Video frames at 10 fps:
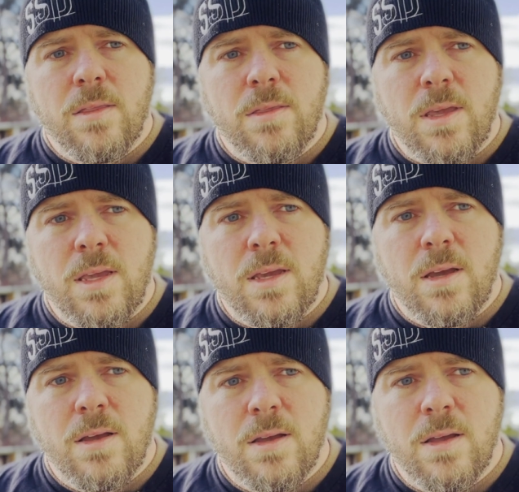these
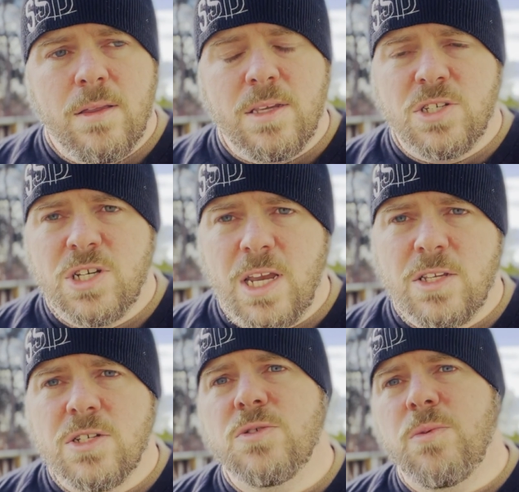
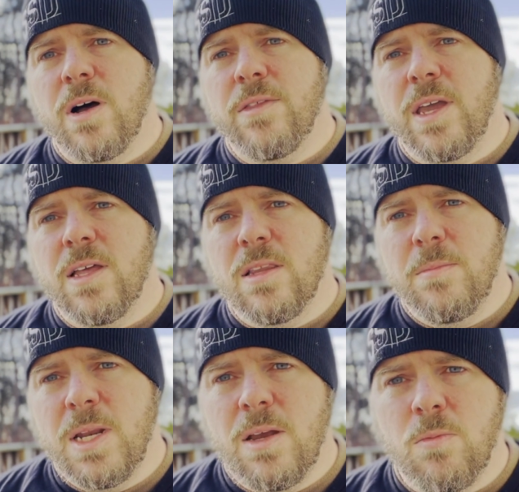changes, while they
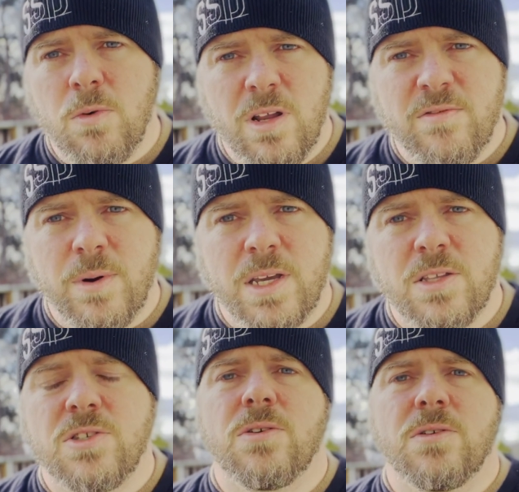eliminate one of my
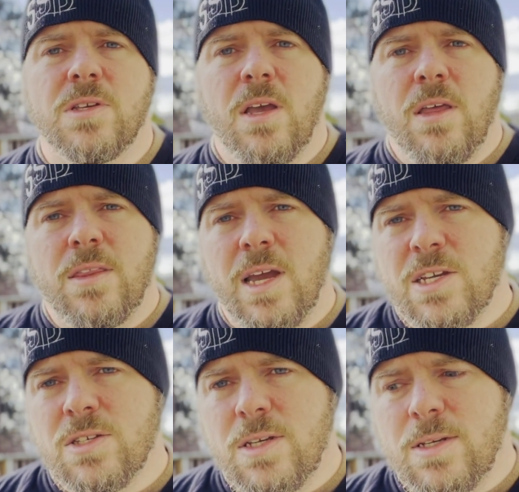concerns, they
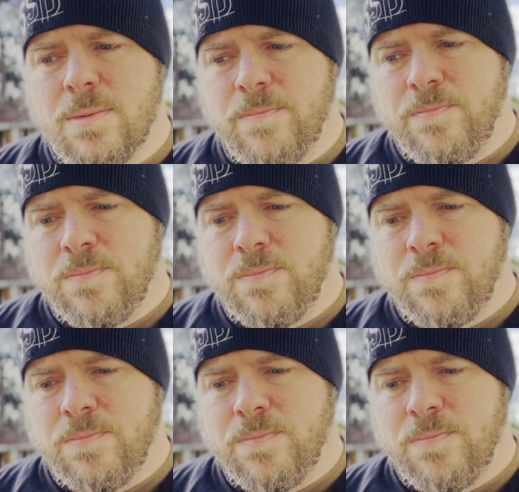actually